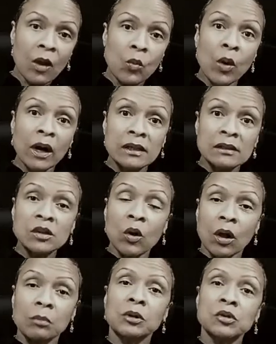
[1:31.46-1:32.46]
was
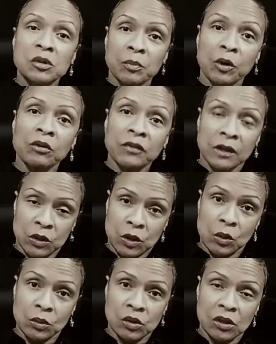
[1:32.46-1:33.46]
Almost Perfect
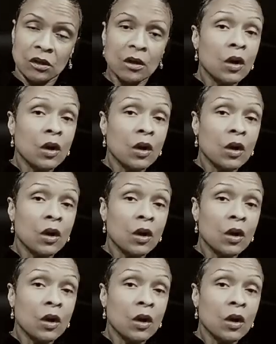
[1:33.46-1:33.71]
Coaching.